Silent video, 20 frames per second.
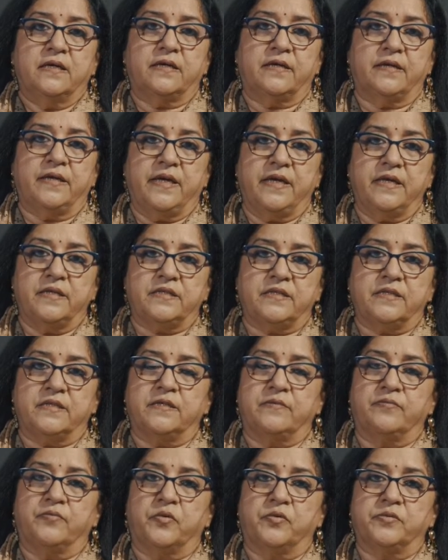
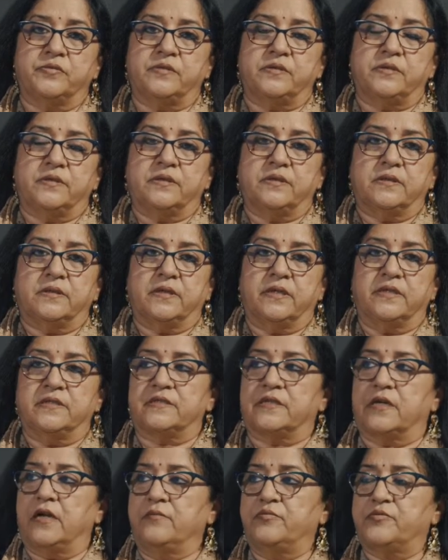created both
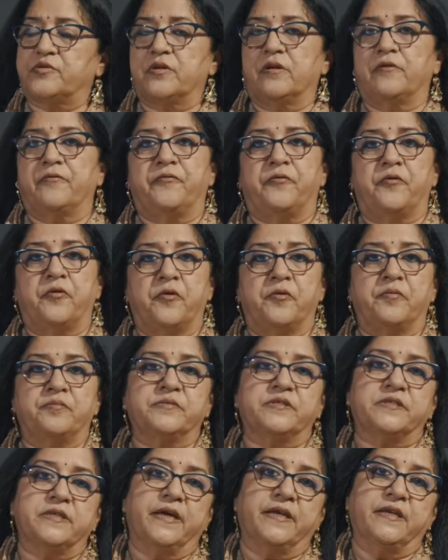his cultural
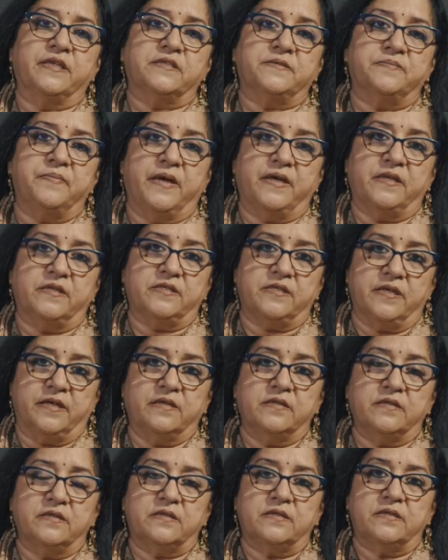forms and his
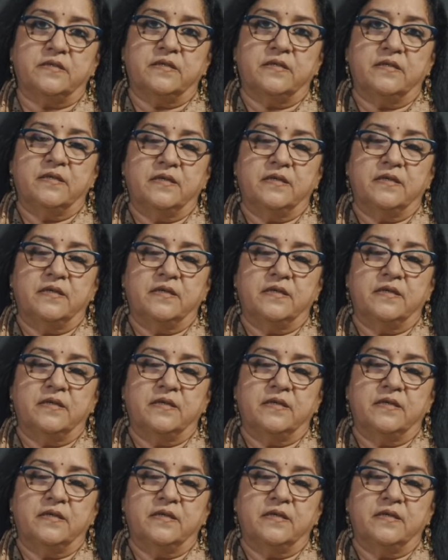paintings.